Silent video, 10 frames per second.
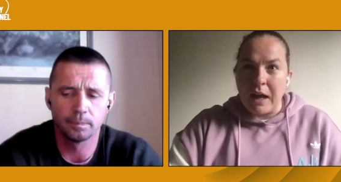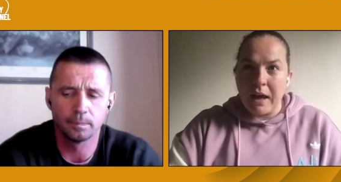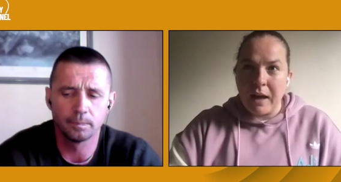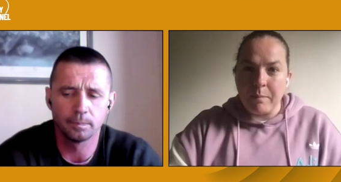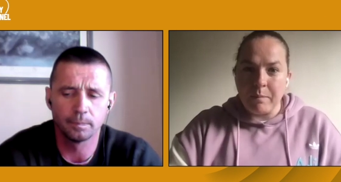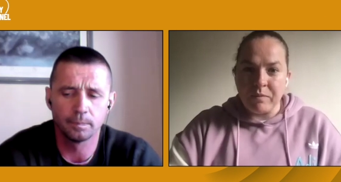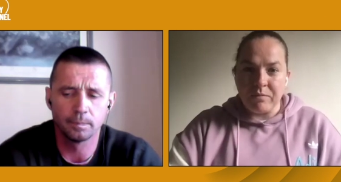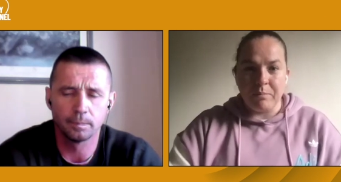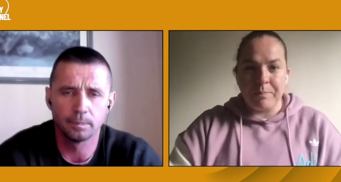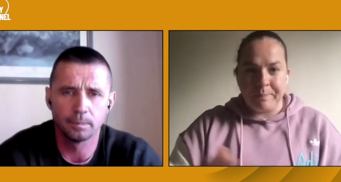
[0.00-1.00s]

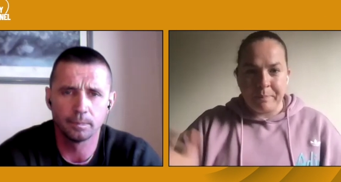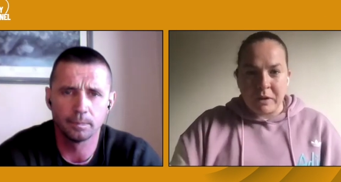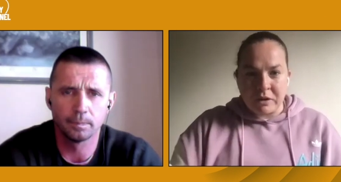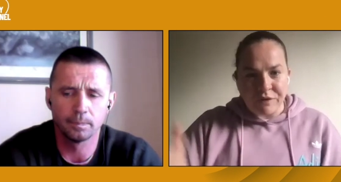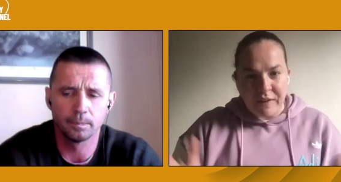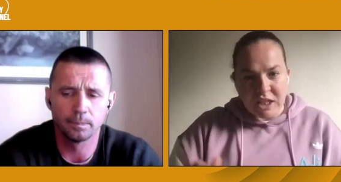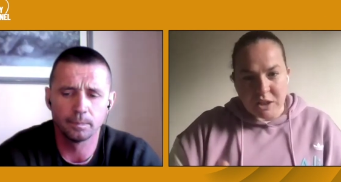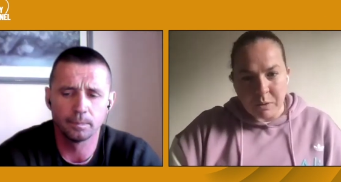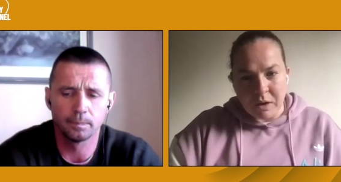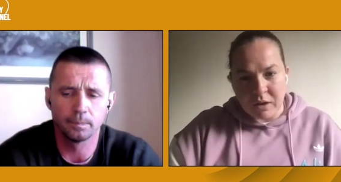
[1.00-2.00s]
Speaker 1: um,
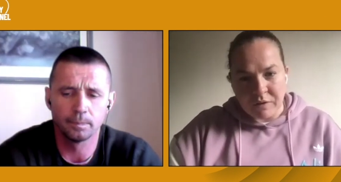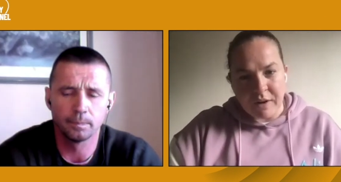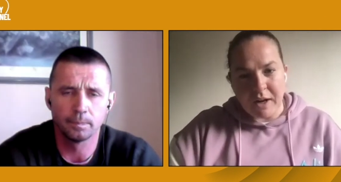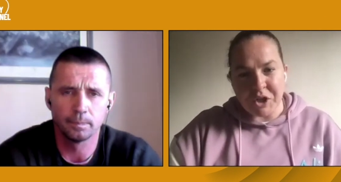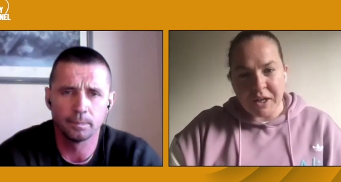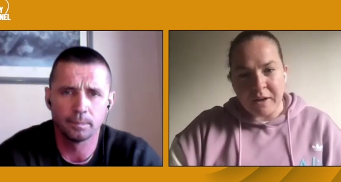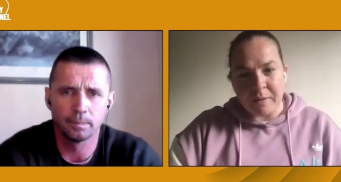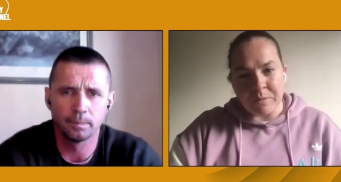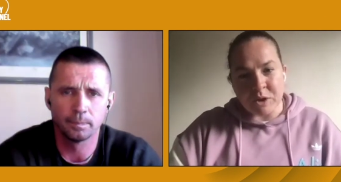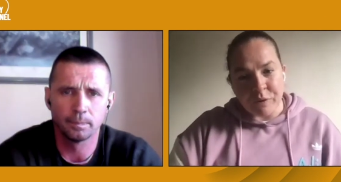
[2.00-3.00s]
defences will converge in on
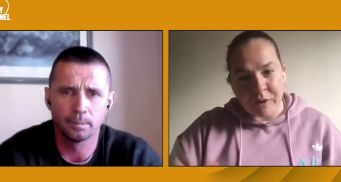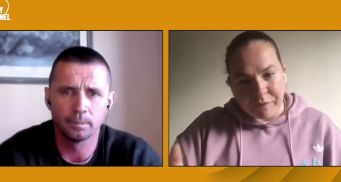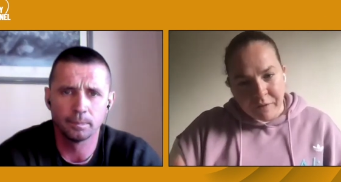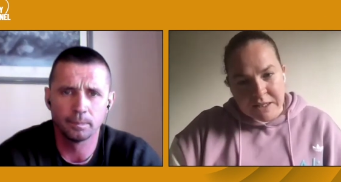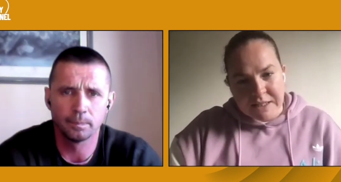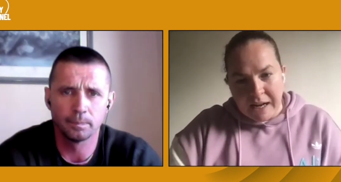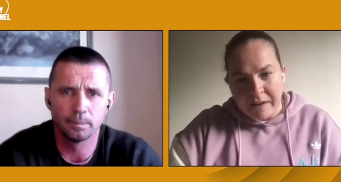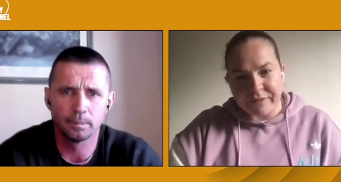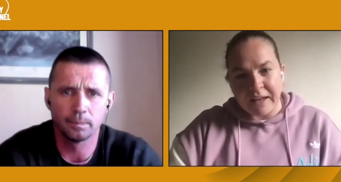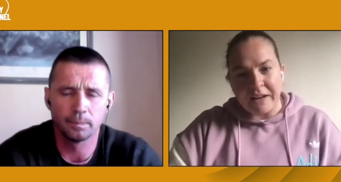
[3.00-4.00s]
him. So for the first
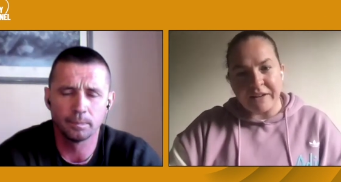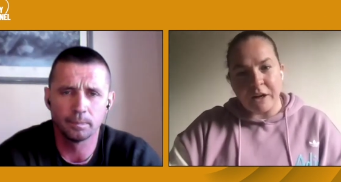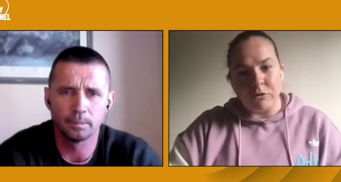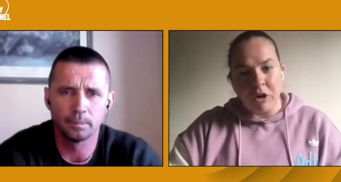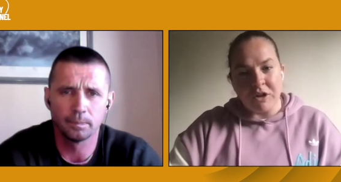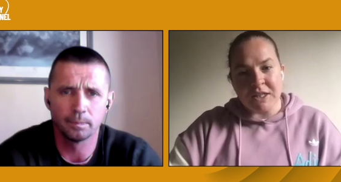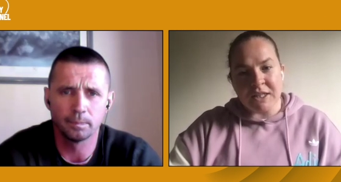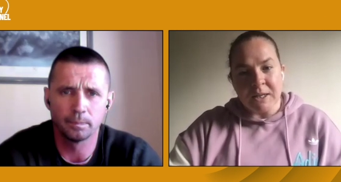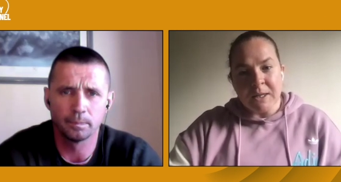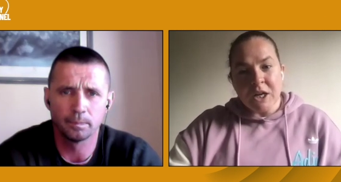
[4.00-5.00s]
half, De Lande
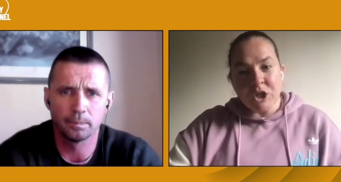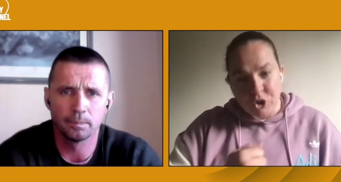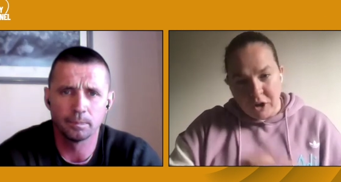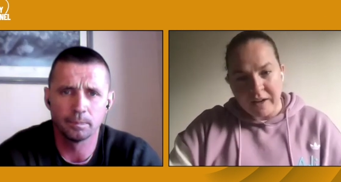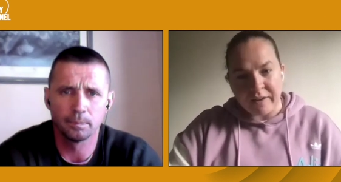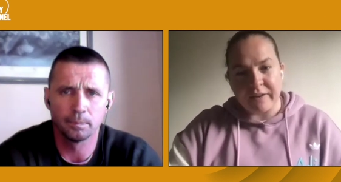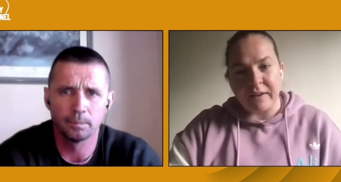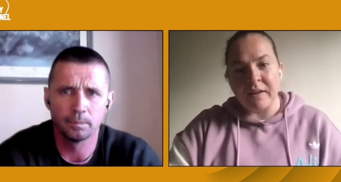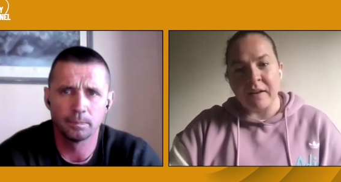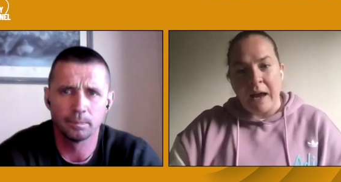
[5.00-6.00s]
runs straight.
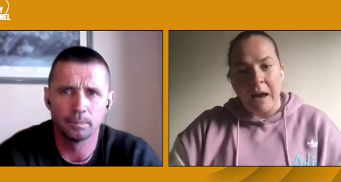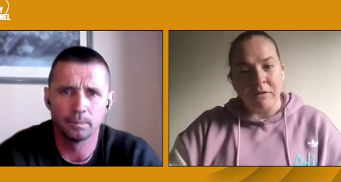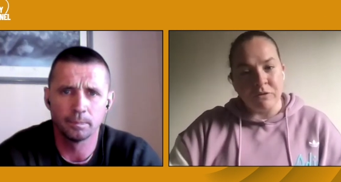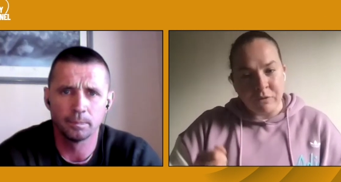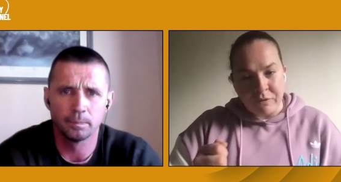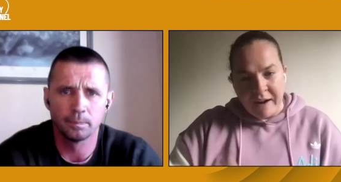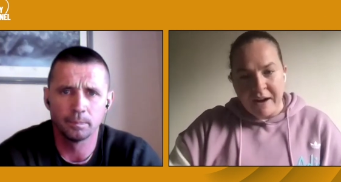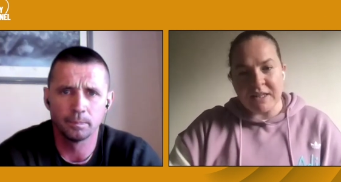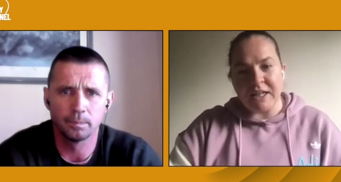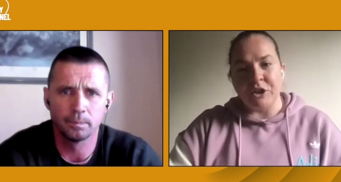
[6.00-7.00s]

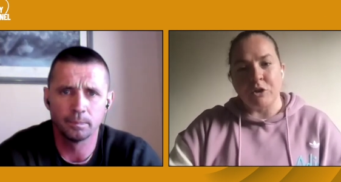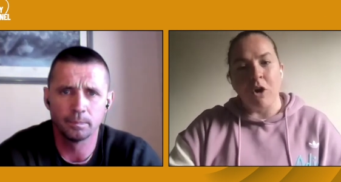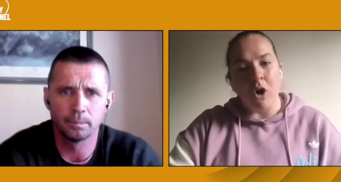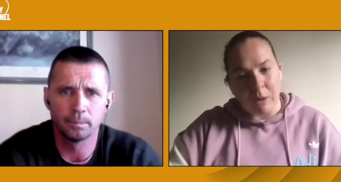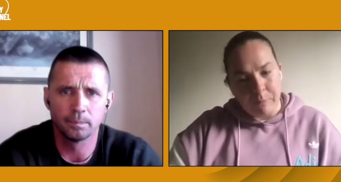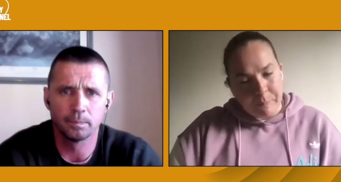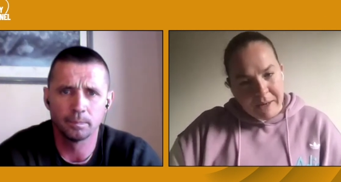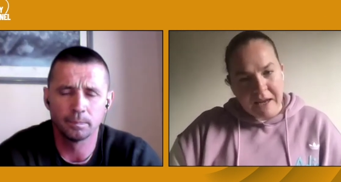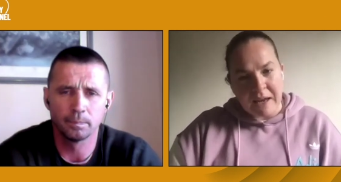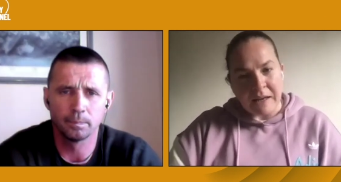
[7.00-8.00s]
Farrell is there to ruck and we
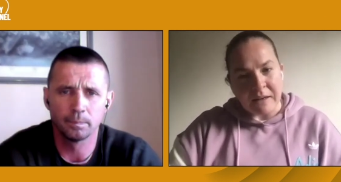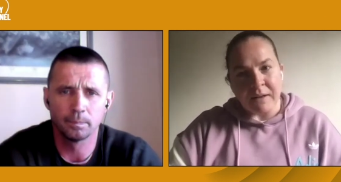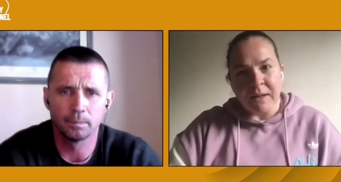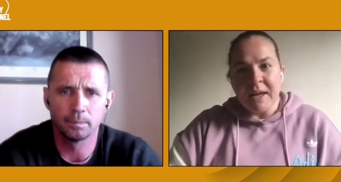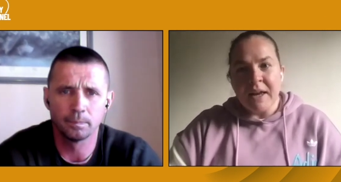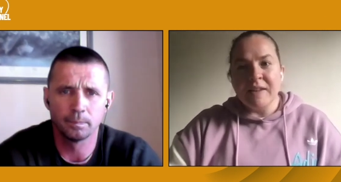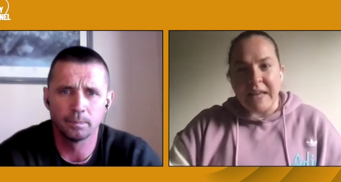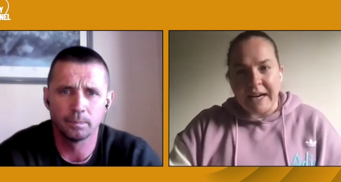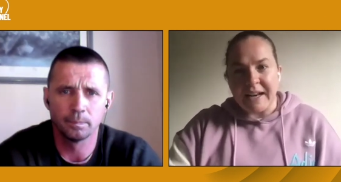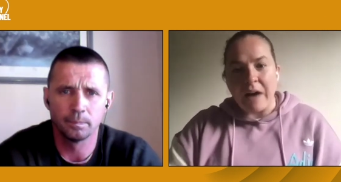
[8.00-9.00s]
play again.
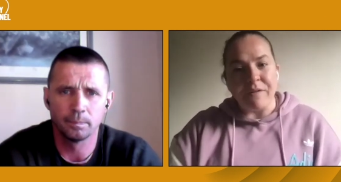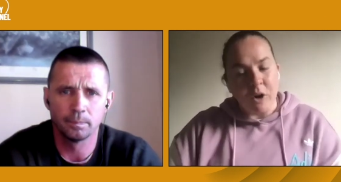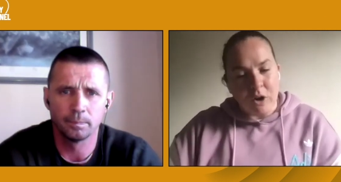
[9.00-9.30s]
Second half, he